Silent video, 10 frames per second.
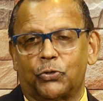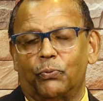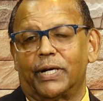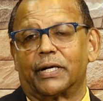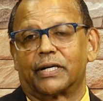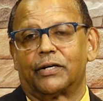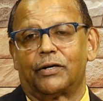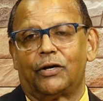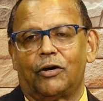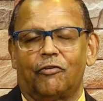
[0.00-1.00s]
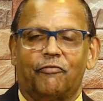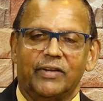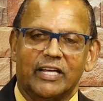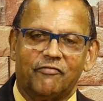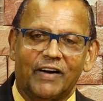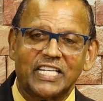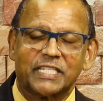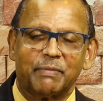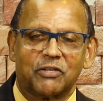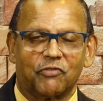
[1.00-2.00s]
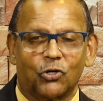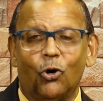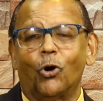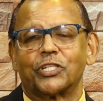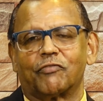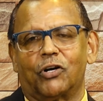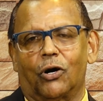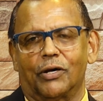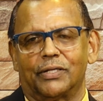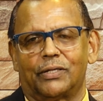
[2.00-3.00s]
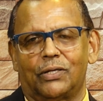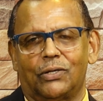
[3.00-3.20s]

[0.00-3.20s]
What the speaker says: to work for the advancement of the cause of God.